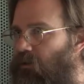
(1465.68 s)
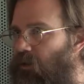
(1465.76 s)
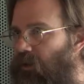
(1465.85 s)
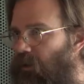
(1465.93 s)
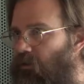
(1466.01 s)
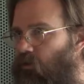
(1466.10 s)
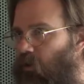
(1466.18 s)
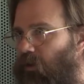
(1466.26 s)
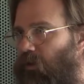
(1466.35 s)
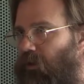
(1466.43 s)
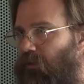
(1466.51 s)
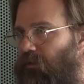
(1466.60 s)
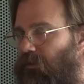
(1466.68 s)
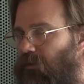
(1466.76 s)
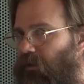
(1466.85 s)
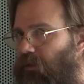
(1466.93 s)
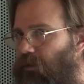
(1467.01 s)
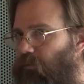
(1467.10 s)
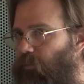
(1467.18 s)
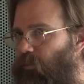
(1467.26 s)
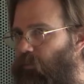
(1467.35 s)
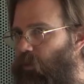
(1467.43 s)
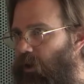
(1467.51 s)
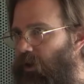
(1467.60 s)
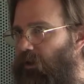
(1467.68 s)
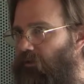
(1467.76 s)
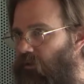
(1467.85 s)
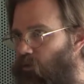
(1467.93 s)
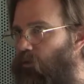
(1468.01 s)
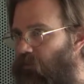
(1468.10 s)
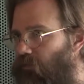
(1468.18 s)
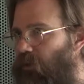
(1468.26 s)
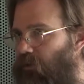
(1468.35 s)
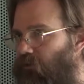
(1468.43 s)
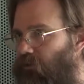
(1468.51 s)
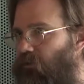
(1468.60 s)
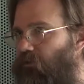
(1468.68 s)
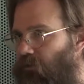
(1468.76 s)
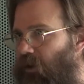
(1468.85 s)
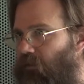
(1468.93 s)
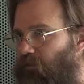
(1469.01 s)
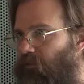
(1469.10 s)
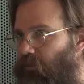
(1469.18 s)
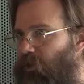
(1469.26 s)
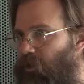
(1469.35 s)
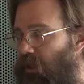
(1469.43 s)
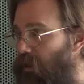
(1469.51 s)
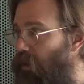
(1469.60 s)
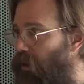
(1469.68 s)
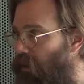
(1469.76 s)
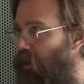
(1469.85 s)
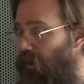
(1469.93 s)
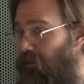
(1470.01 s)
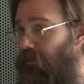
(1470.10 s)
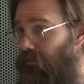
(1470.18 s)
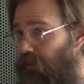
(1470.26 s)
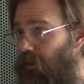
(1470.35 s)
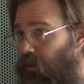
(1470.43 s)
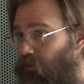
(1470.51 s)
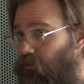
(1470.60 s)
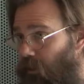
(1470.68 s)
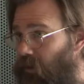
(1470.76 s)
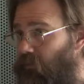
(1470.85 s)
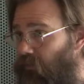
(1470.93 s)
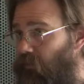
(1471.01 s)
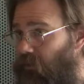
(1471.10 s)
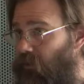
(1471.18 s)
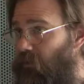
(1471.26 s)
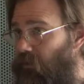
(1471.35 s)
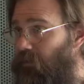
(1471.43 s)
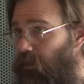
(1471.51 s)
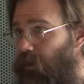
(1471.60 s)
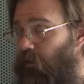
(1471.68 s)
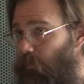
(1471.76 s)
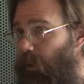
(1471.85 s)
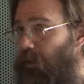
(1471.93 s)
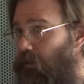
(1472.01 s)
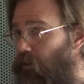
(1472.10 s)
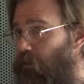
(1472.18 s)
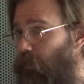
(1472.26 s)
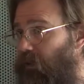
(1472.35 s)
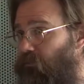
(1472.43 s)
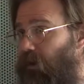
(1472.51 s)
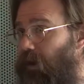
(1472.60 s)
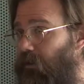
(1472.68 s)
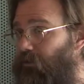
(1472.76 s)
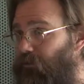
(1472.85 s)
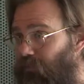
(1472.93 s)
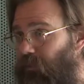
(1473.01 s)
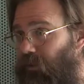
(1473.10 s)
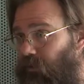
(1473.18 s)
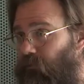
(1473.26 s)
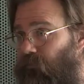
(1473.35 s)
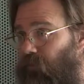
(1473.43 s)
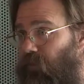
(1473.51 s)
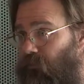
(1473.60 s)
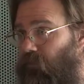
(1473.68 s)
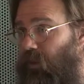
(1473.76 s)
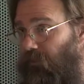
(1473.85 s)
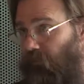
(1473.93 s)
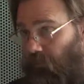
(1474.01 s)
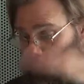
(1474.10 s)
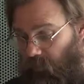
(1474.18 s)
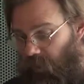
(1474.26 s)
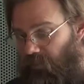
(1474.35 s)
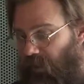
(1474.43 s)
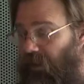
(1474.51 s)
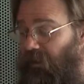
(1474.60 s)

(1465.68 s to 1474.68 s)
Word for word: you can get a quality product equivalent to a Stratasys machine. And, and Stratasys uh, have been a little bit afraid of, of, of, this, and, and they